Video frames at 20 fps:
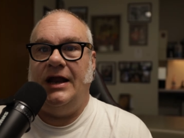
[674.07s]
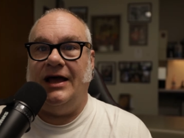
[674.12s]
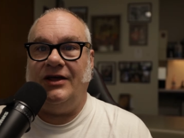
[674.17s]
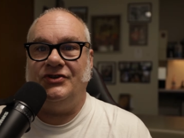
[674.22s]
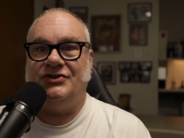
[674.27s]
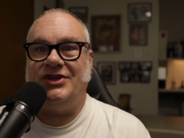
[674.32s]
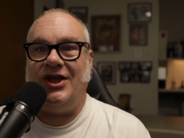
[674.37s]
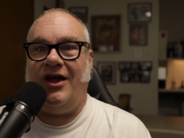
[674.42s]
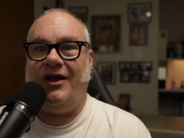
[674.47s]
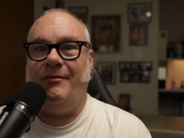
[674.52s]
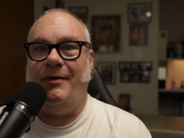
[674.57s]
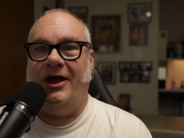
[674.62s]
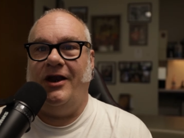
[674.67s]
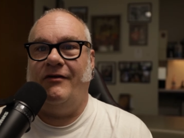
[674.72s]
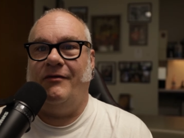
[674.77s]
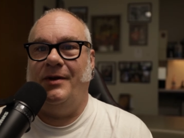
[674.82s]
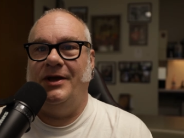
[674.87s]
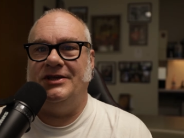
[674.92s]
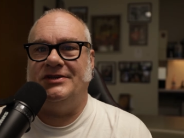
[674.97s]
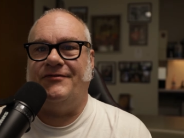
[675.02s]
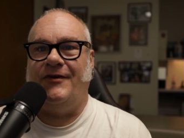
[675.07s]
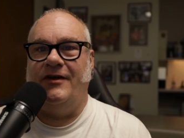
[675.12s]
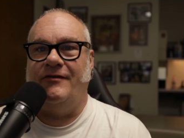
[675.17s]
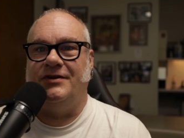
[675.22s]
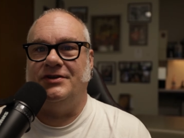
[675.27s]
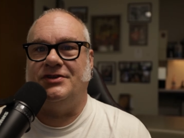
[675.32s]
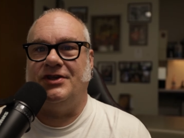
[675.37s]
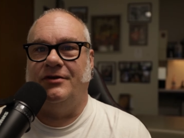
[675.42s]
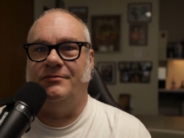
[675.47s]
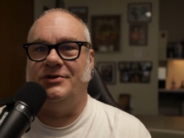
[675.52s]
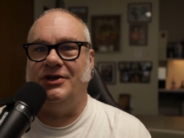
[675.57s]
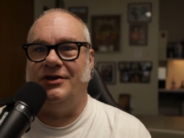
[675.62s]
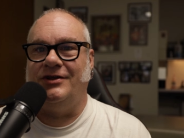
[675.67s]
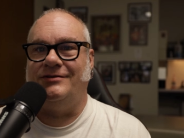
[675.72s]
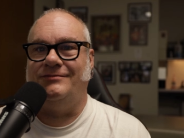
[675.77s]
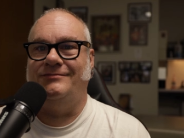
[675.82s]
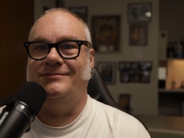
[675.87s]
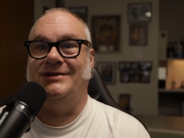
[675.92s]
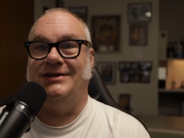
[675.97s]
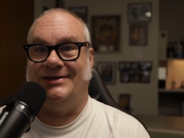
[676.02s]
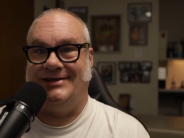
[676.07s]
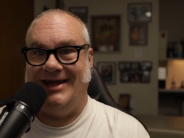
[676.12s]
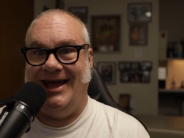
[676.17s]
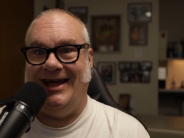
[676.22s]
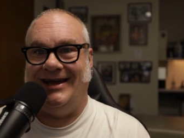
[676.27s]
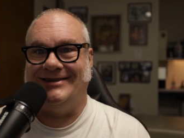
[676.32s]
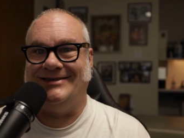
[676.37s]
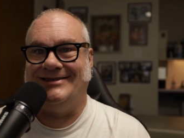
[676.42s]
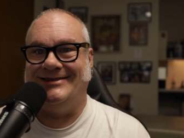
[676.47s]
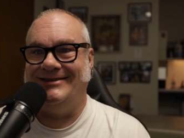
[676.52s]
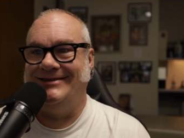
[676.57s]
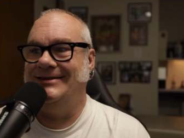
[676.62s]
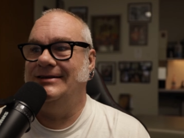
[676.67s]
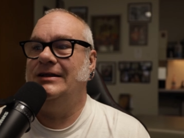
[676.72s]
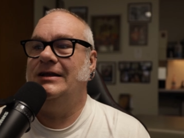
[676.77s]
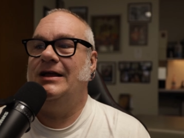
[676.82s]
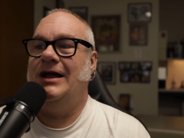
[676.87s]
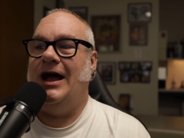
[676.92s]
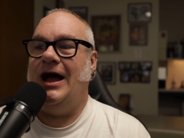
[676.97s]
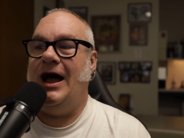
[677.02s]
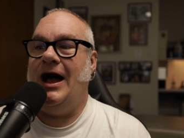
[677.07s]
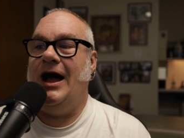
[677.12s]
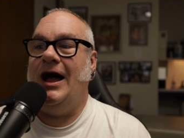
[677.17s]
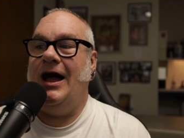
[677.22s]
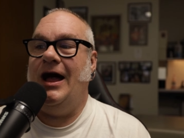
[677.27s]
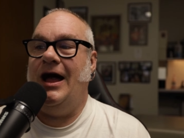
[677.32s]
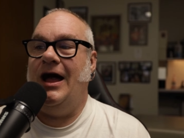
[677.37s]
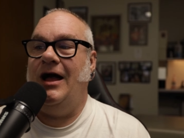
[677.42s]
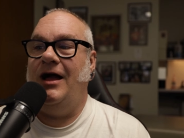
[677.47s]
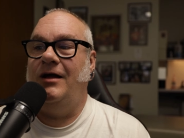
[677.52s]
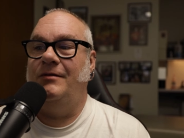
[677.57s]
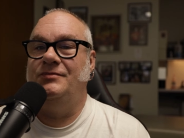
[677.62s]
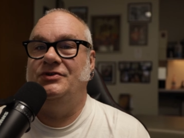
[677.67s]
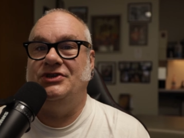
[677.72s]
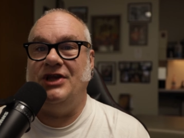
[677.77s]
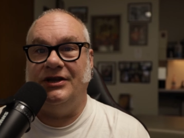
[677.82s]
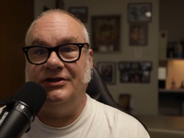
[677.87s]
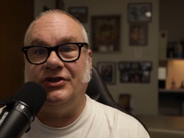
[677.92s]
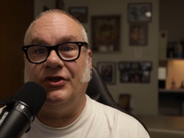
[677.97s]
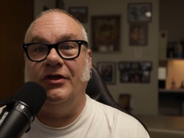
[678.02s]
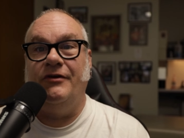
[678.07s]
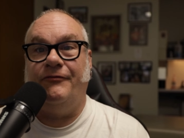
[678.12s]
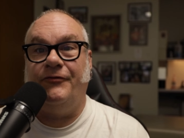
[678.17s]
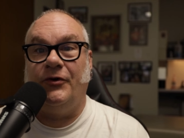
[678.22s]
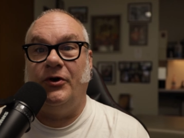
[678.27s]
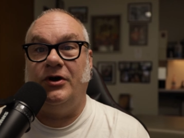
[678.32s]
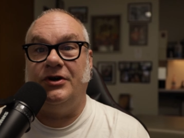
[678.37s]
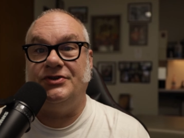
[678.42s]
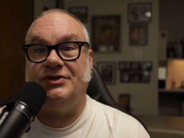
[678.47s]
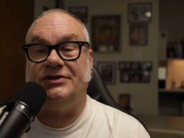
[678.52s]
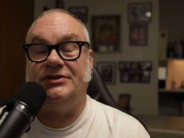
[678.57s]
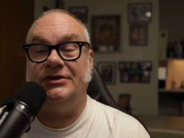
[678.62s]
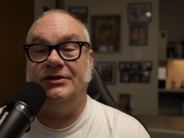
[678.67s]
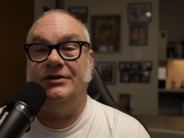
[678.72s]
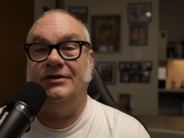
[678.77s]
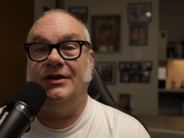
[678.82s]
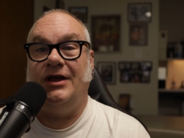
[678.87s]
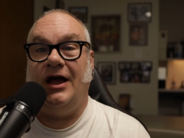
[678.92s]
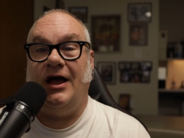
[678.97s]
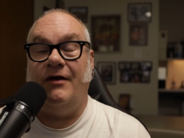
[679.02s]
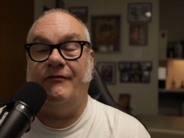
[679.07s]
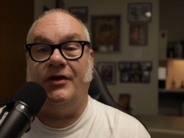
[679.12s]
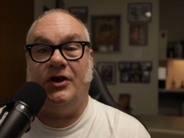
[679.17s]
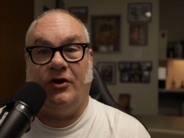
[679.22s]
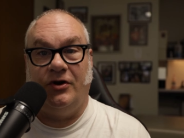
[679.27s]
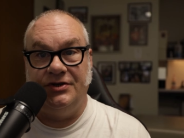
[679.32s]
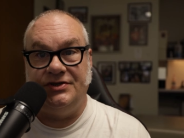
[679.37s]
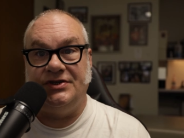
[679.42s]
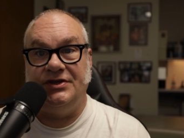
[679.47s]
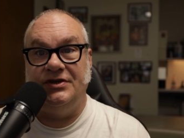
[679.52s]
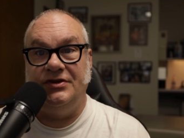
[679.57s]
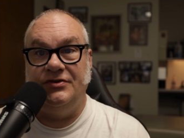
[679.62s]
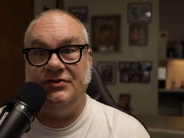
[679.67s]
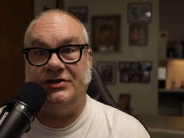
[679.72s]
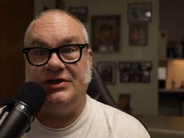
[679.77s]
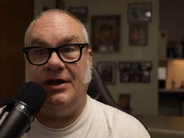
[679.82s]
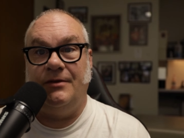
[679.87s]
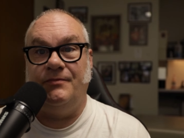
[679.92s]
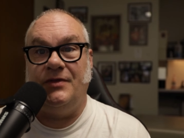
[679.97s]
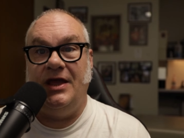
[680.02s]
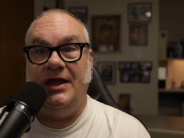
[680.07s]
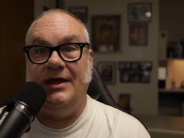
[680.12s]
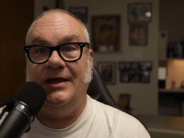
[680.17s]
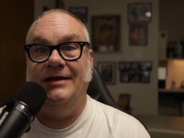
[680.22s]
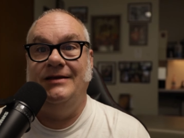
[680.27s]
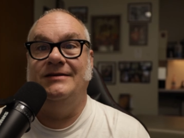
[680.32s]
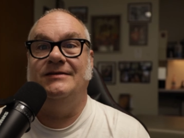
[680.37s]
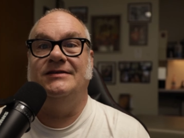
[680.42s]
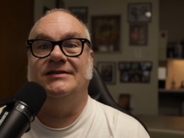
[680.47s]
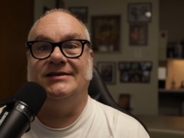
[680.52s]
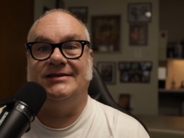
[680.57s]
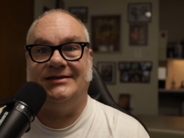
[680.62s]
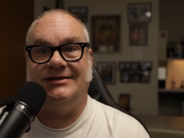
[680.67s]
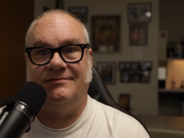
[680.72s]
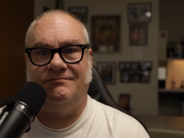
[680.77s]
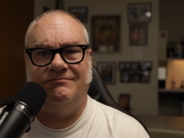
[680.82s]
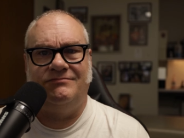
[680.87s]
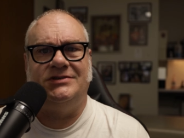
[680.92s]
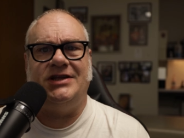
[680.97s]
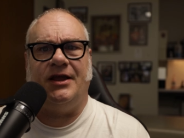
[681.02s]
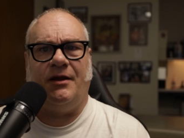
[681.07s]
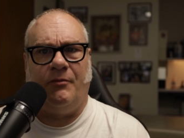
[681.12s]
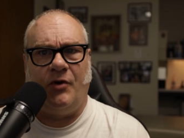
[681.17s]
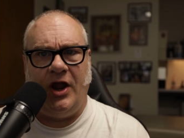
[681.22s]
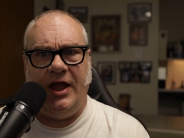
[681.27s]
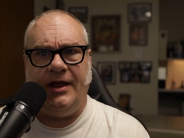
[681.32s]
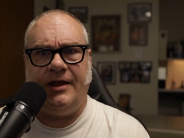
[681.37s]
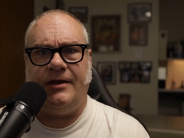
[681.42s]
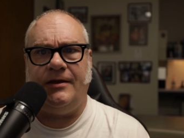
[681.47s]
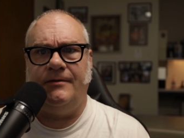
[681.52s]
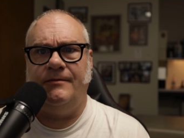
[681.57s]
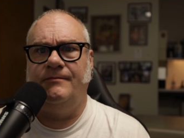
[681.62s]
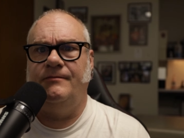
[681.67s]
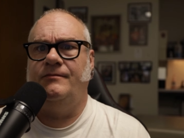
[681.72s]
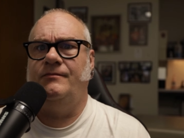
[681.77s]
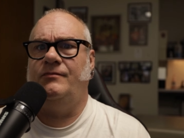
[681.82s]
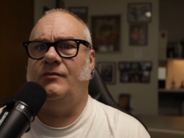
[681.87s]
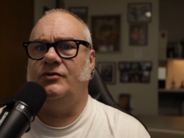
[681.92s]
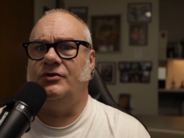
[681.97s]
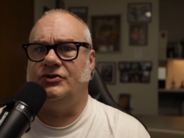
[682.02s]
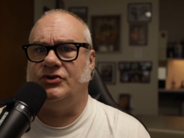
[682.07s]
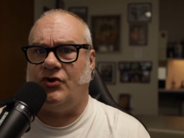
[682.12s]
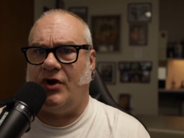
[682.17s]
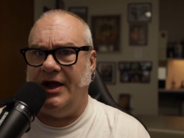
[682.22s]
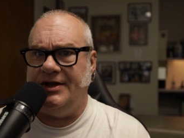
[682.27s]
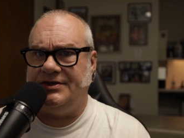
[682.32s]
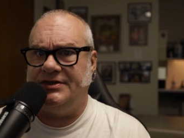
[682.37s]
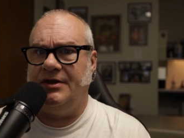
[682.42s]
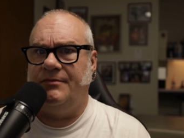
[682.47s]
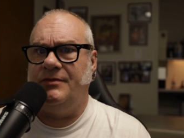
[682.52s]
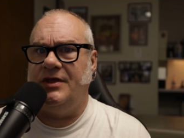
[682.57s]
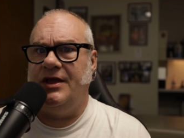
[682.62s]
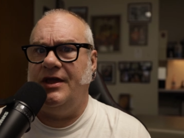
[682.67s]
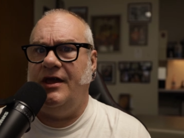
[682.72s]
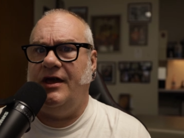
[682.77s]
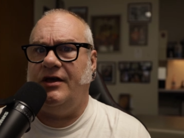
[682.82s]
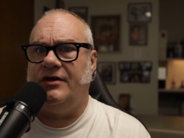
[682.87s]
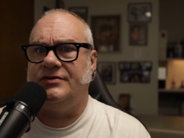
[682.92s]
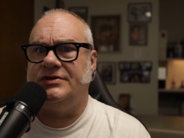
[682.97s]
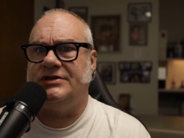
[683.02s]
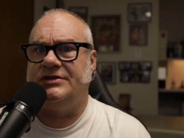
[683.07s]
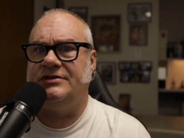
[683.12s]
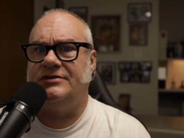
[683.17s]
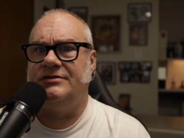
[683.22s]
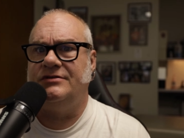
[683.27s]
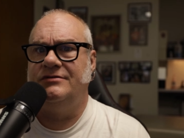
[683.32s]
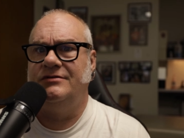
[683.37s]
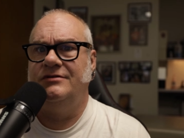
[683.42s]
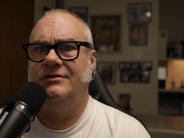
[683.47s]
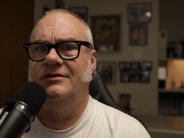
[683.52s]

Now let's talk about everybody's favorite subject, sex. Um, gentle at first. Uh, if it hurts to do something, take a break, try something else,